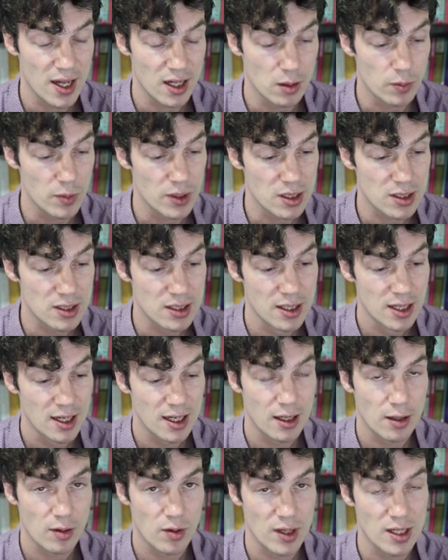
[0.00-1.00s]
elements
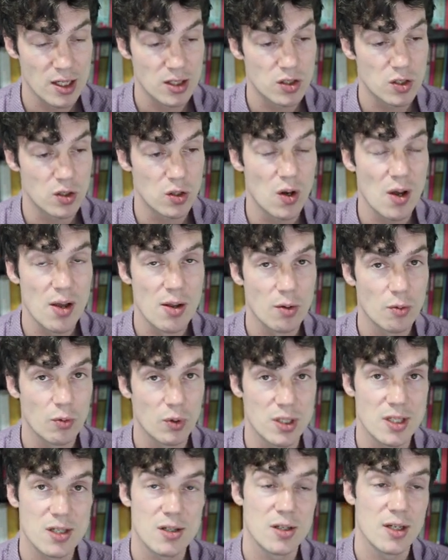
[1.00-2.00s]
into
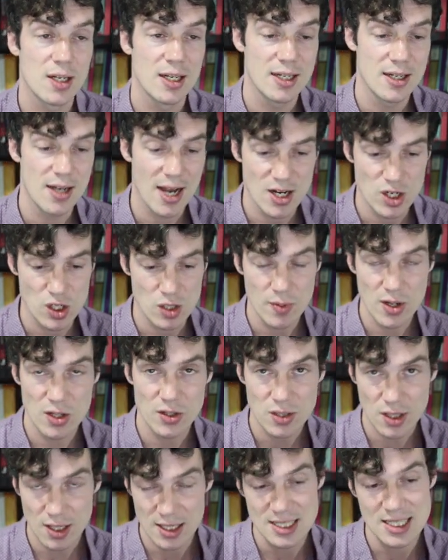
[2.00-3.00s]
what's in HTML
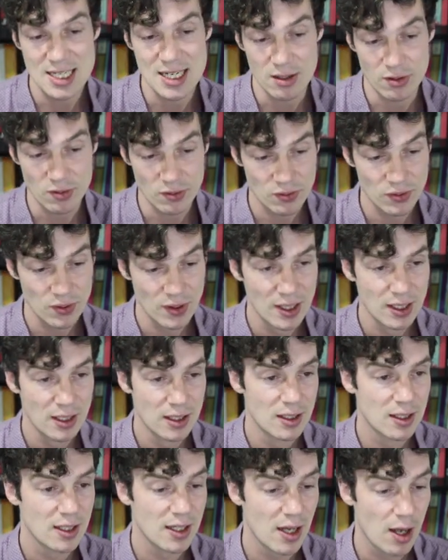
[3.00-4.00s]
is a div.
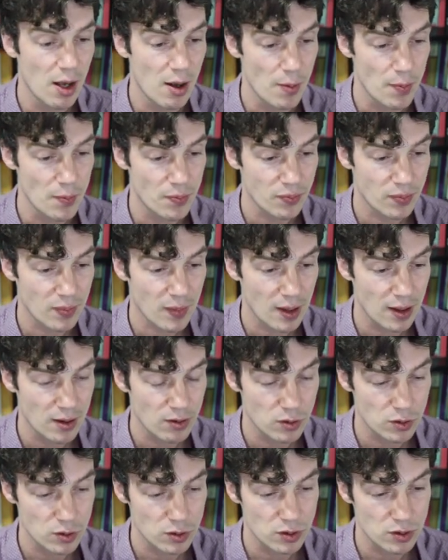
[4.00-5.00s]

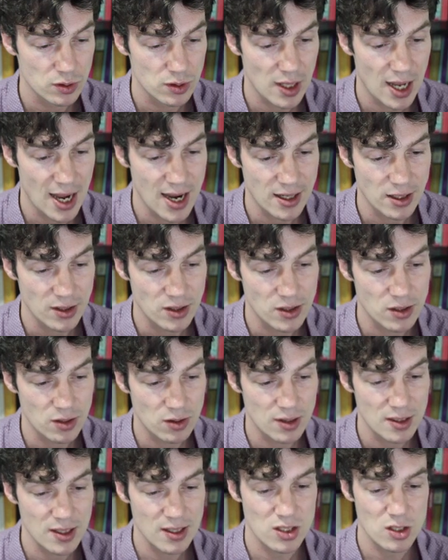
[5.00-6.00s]
And
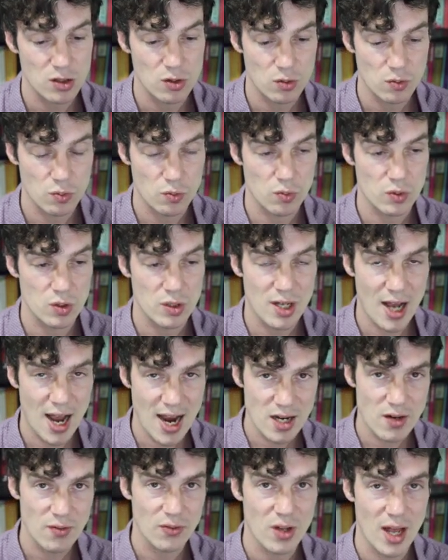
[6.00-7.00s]
it's a
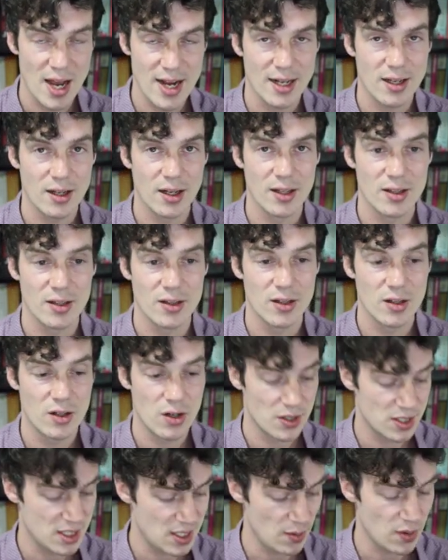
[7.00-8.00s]
kind of like the
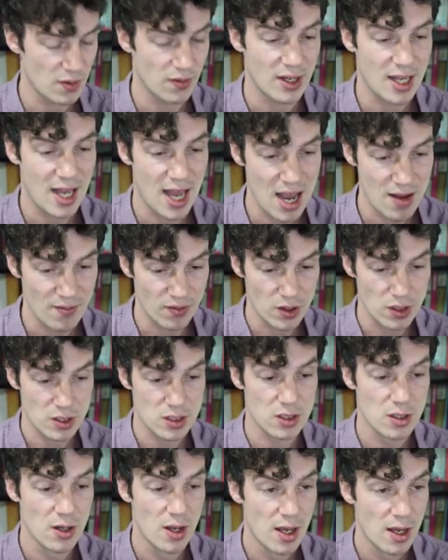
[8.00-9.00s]
concept of a
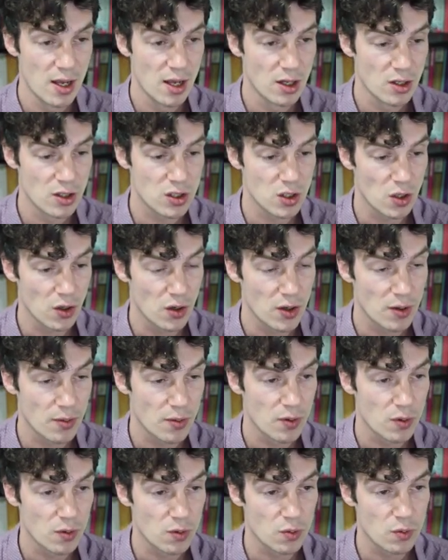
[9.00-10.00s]
canvas. So
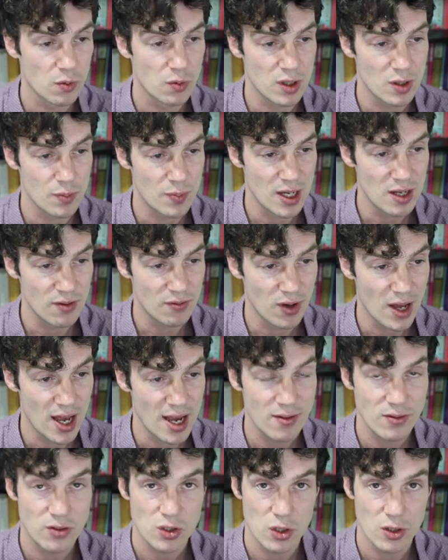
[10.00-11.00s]
with a
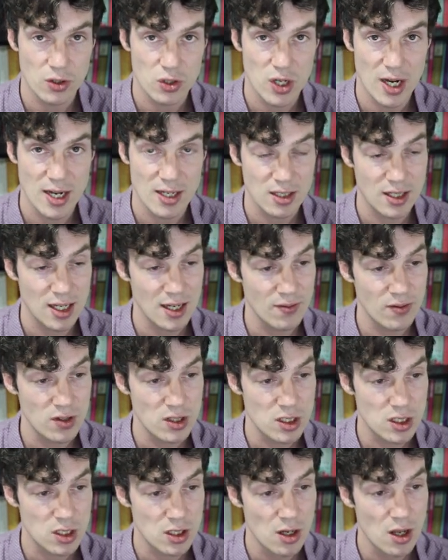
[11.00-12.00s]
p5.js
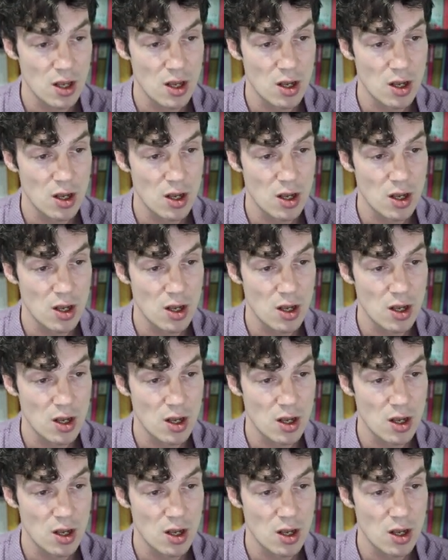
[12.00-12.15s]
canvas,